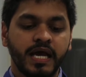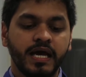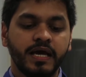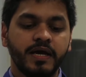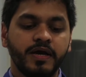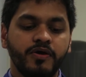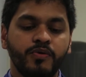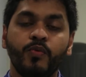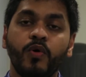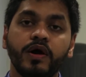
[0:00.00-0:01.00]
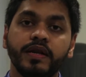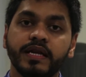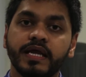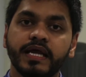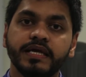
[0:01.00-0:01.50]

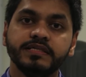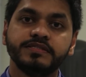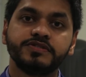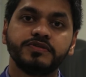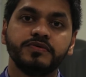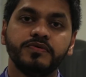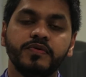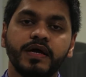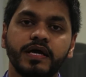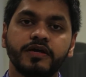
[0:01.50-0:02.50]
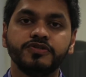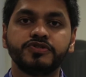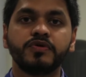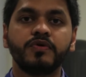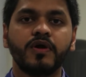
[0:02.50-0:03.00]
One is to
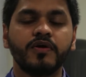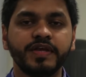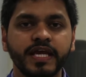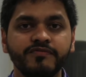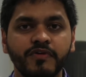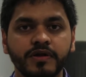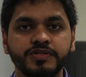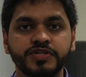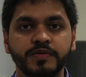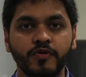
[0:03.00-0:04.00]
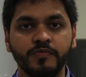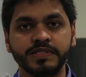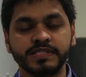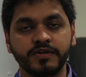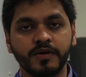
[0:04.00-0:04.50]
control all the involuntary
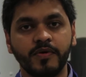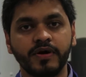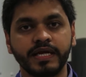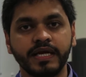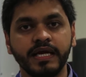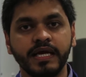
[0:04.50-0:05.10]
movements in your body,